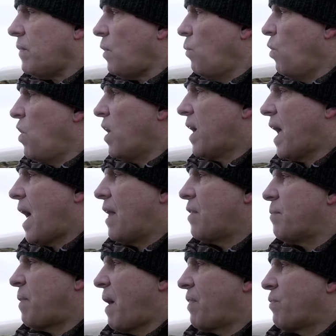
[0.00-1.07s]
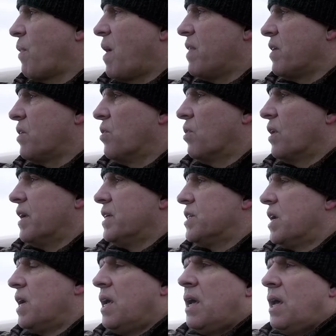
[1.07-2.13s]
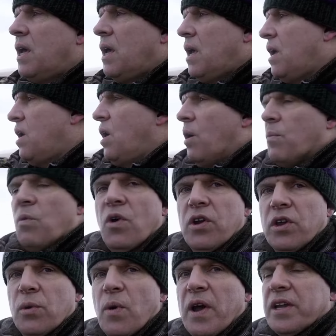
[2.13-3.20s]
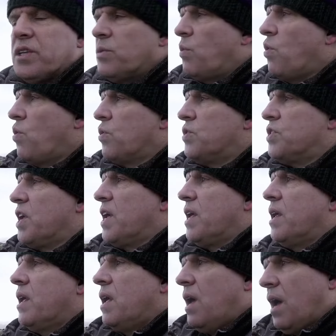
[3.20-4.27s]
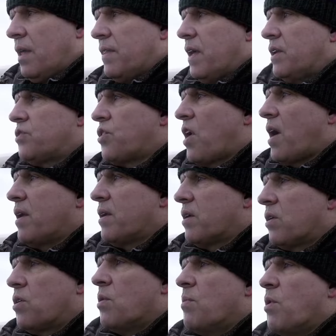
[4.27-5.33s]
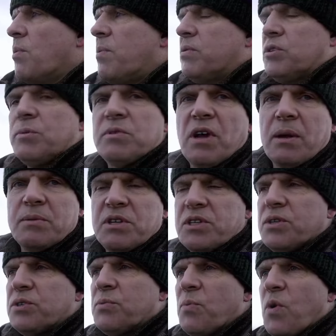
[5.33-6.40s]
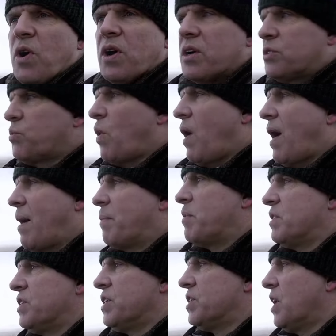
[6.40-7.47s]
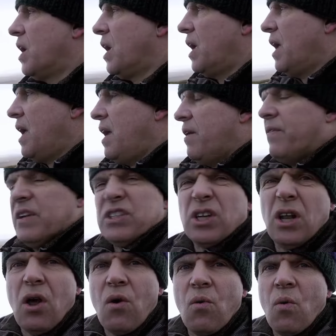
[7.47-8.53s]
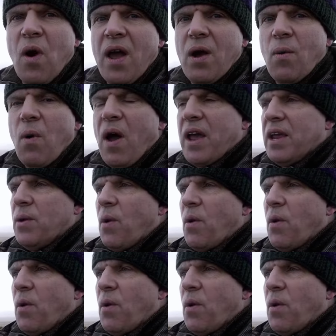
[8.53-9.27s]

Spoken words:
work out the pathway of the gullies and work your way towards it and then try and come up, sometimes it doesn't work, because what happens is if it's a long way away, you